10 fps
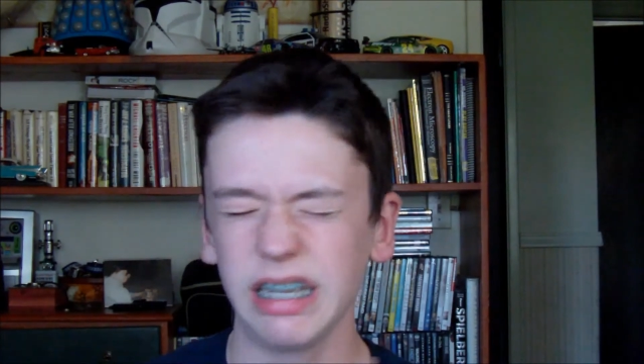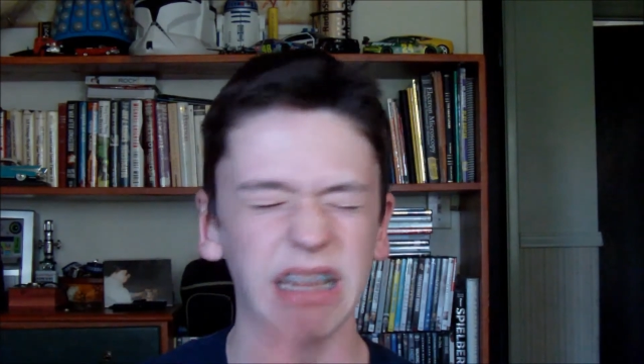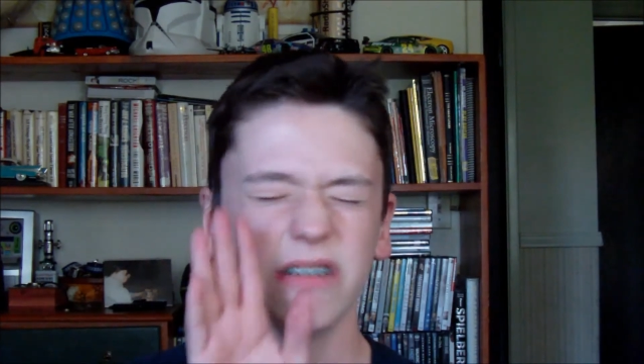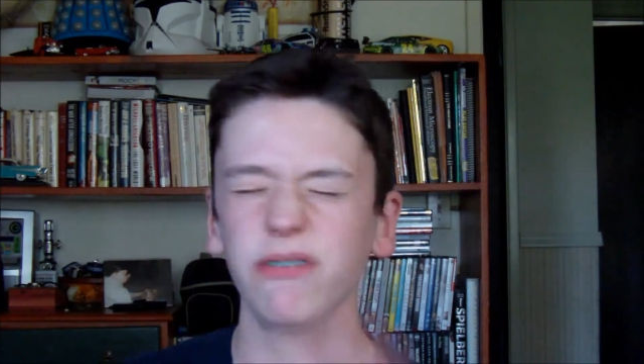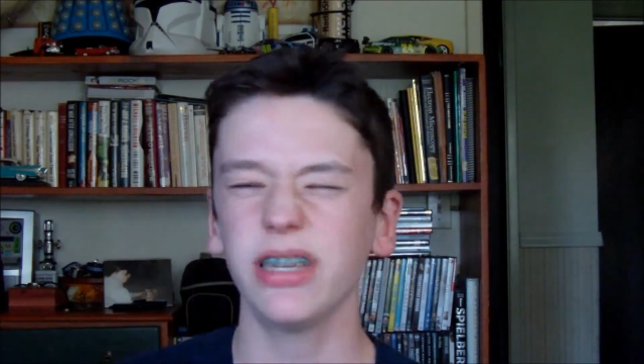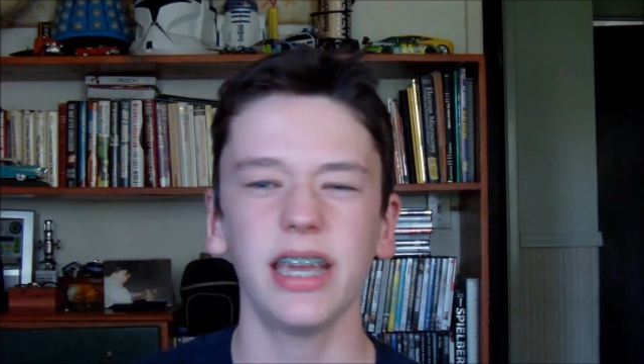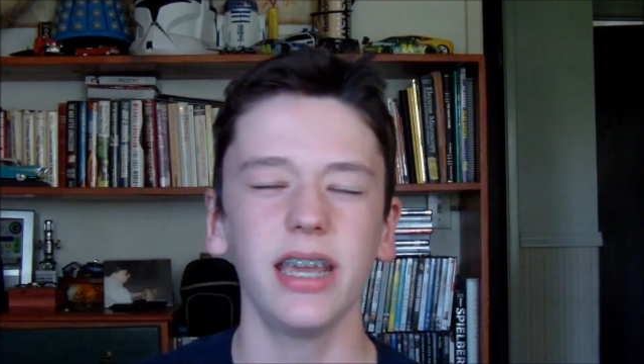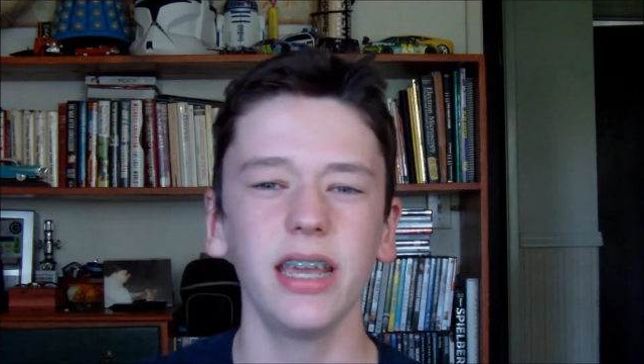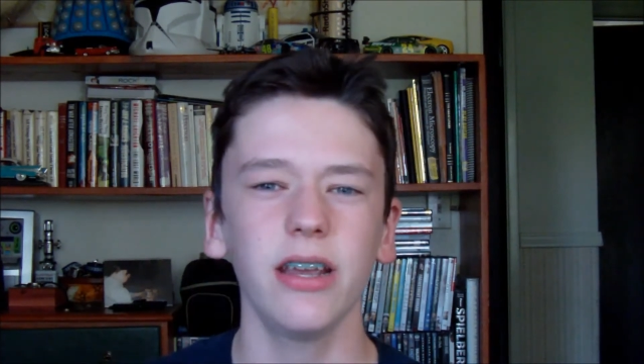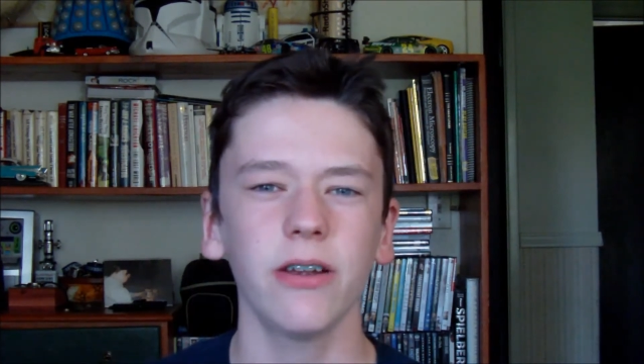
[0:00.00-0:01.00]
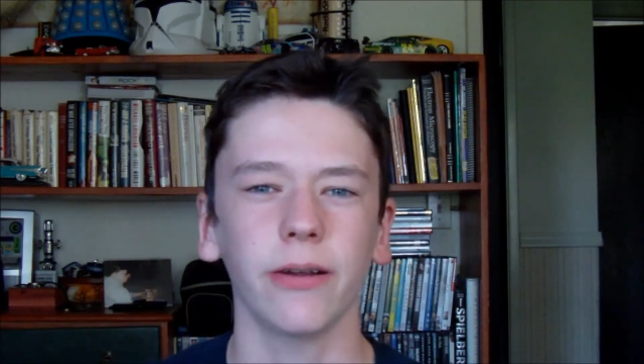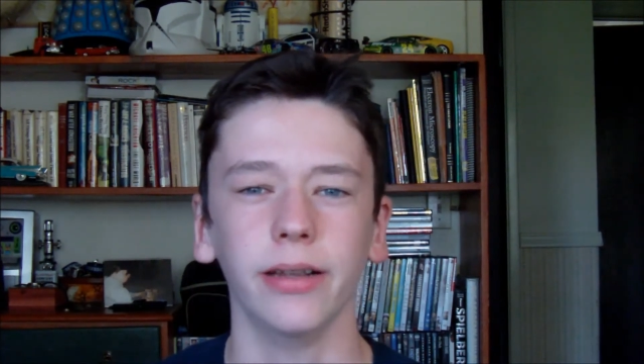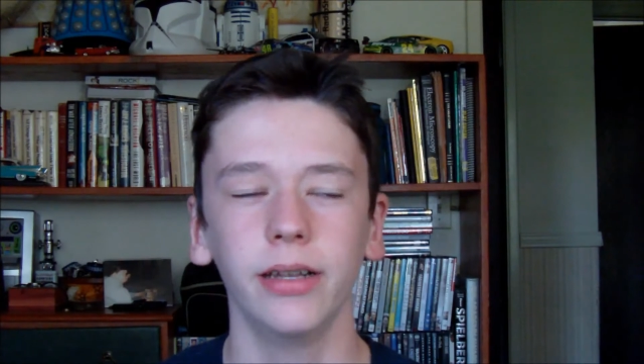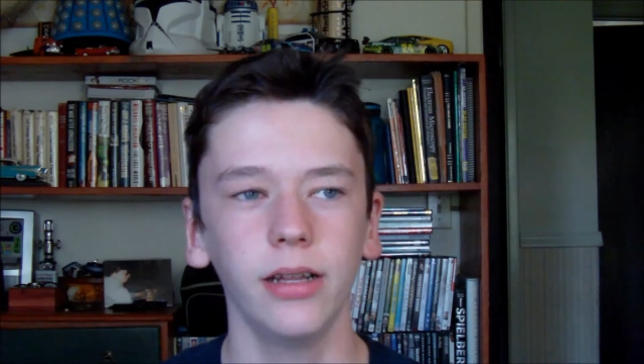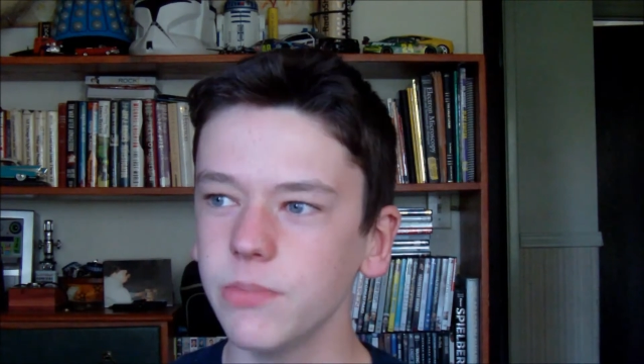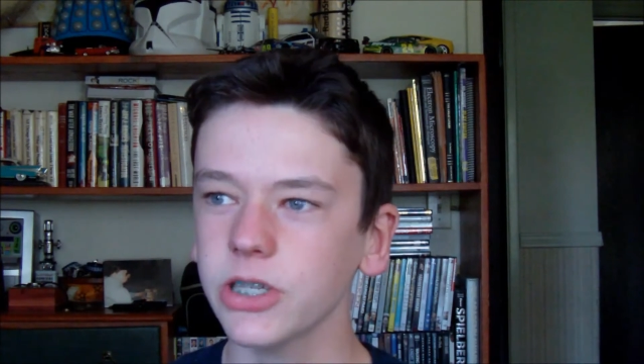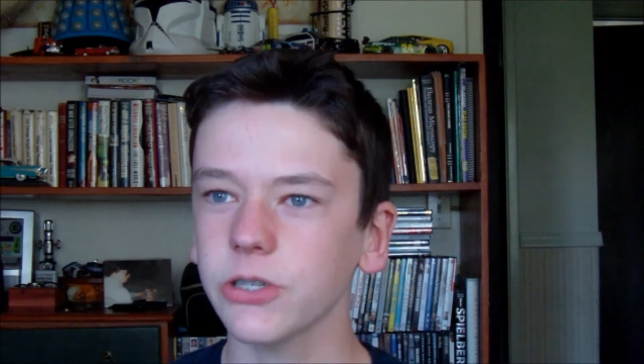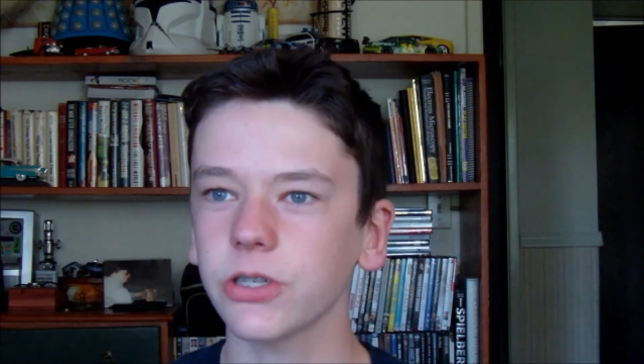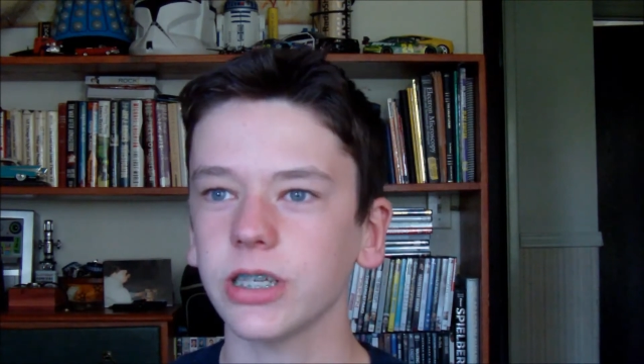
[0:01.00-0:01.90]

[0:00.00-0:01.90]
I don't care. Mr.